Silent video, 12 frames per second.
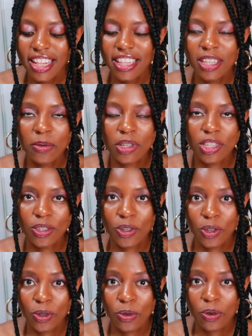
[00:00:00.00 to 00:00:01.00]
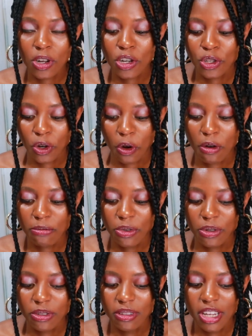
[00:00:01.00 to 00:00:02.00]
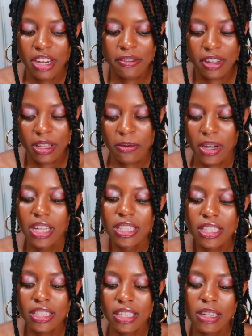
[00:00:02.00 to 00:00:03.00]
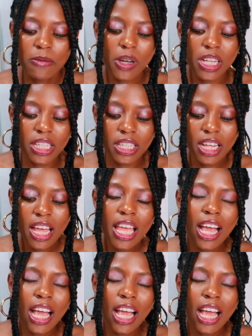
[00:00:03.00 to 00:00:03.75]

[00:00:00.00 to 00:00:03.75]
This was too adorable. It really was. It was.